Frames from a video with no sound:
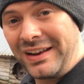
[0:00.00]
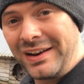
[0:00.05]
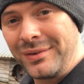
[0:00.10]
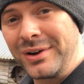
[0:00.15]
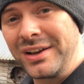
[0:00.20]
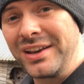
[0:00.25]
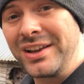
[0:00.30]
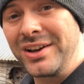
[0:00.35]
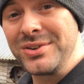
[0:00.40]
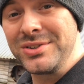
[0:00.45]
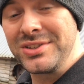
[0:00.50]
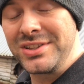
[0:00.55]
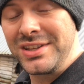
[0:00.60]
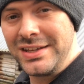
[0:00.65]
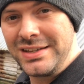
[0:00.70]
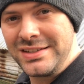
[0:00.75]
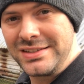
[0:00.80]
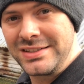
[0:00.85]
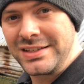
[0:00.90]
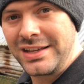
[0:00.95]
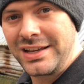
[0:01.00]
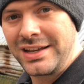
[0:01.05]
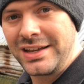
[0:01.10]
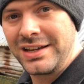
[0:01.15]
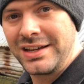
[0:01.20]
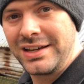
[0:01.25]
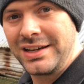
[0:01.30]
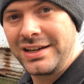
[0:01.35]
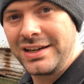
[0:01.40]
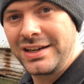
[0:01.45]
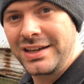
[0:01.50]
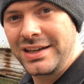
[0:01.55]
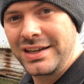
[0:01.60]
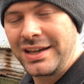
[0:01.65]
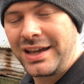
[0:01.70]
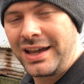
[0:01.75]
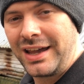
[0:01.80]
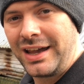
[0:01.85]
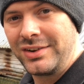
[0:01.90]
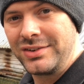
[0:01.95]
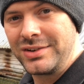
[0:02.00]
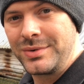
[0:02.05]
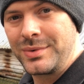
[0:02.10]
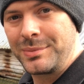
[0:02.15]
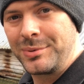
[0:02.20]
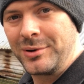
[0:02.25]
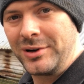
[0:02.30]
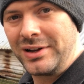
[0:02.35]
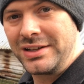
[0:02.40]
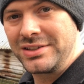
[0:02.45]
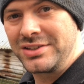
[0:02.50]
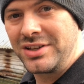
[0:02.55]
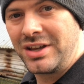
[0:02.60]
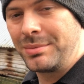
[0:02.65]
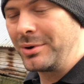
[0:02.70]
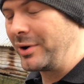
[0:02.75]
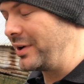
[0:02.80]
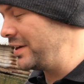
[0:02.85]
anyone knows these Audi 1.8 turbo